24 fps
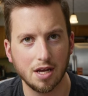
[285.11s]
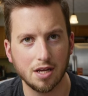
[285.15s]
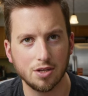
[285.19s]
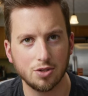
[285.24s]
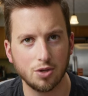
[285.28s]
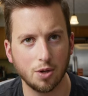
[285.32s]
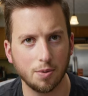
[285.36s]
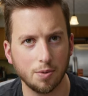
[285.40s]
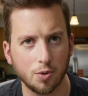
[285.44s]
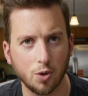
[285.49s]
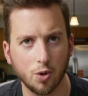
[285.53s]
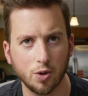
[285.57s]

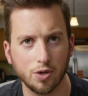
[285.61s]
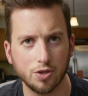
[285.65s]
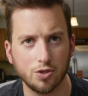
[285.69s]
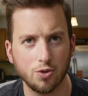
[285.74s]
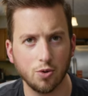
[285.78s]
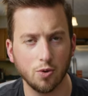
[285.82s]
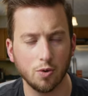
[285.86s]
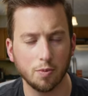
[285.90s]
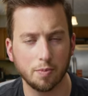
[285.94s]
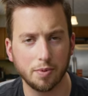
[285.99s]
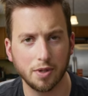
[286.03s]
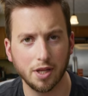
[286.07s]
So I'm going
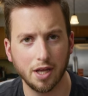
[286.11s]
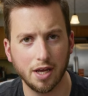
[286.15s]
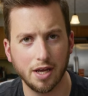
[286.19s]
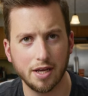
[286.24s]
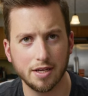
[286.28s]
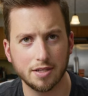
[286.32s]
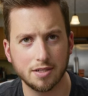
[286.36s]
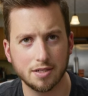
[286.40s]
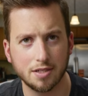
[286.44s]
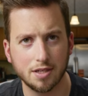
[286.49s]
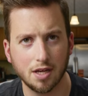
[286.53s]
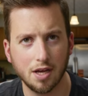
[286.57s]
to
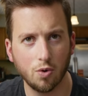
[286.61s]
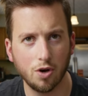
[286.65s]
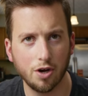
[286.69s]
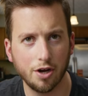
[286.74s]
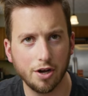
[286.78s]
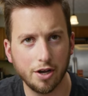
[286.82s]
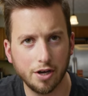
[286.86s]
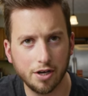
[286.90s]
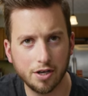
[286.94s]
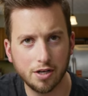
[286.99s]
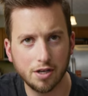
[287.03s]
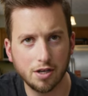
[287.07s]
replace
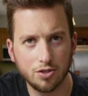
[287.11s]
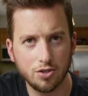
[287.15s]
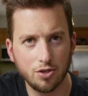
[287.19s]
one,